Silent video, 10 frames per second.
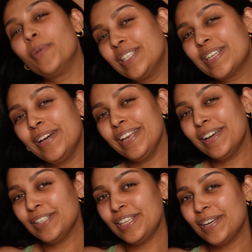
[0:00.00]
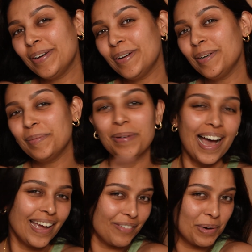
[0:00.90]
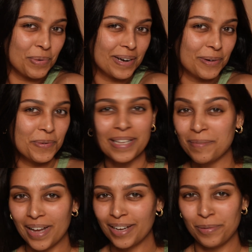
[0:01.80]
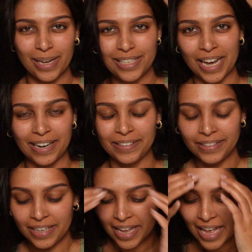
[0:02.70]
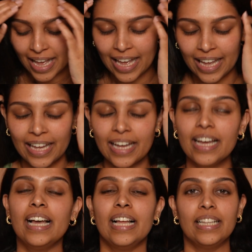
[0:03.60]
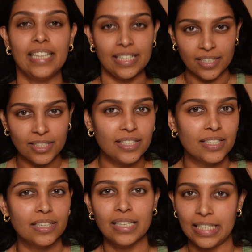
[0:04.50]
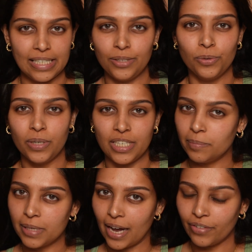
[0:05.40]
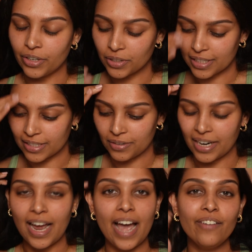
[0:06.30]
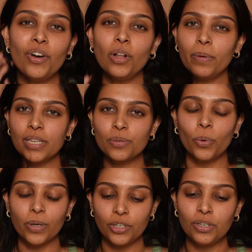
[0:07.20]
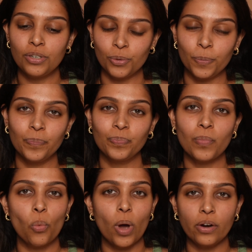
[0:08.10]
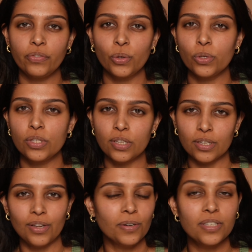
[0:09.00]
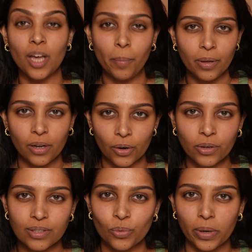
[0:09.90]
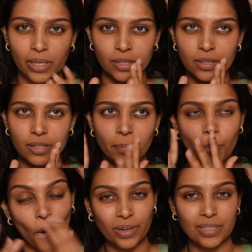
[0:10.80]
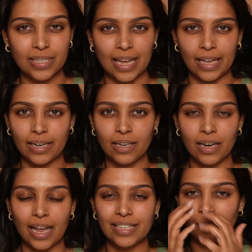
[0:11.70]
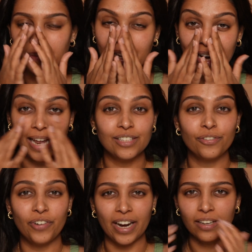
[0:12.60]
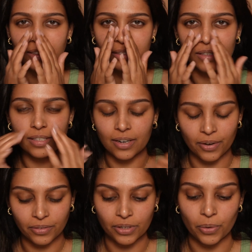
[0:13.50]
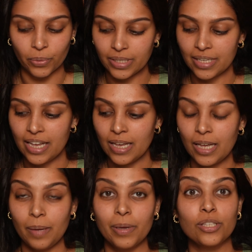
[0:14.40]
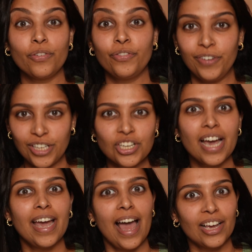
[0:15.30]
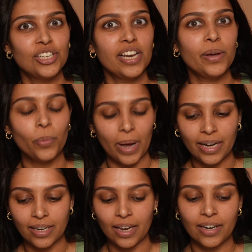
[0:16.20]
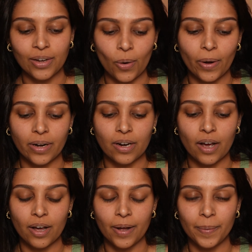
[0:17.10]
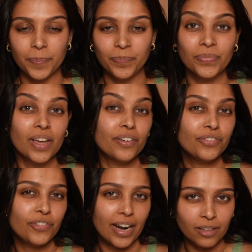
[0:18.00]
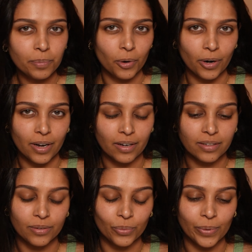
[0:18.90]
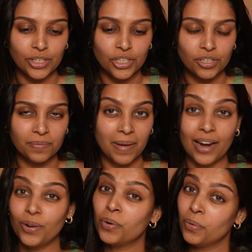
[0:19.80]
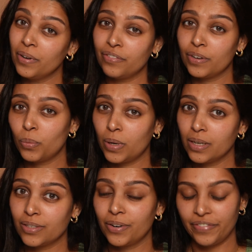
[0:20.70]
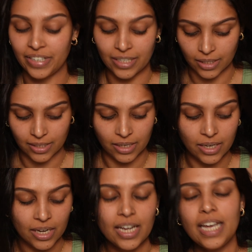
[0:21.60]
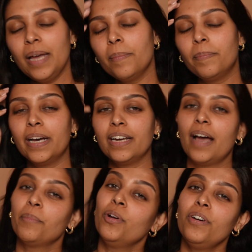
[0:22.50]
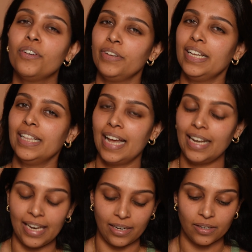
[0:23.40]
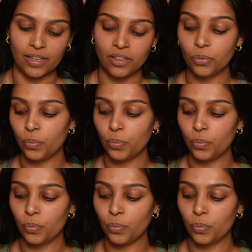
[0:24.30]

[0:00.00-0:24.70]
What's good, YouTube? Hi everyone and welcome back to my channel. Let's just do a deep dive into this, right? I've always wanted to do one of those, summer looks with bronze skin and something that has freckles around the nose, because of which I actually went and got a freckle product, which I don't know if it works or if it doesn't, but I'm going to reveal that later in the